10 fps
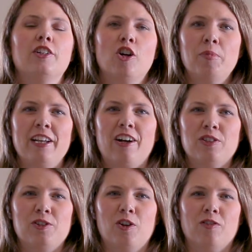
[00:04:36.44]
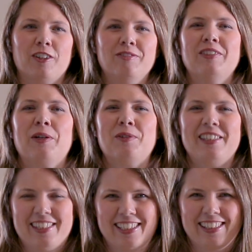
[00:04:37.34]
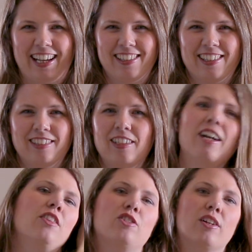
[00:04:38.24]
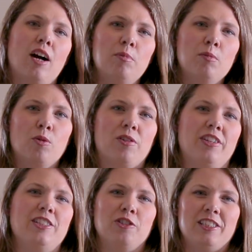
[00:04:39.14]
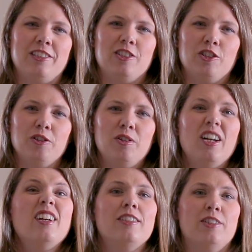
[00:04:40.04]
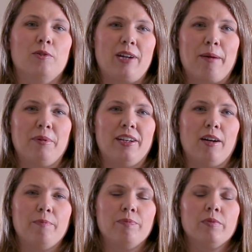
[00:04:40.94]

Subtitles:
Your open house is over. It was a success. There's a couple more things you need to do to wrap it up.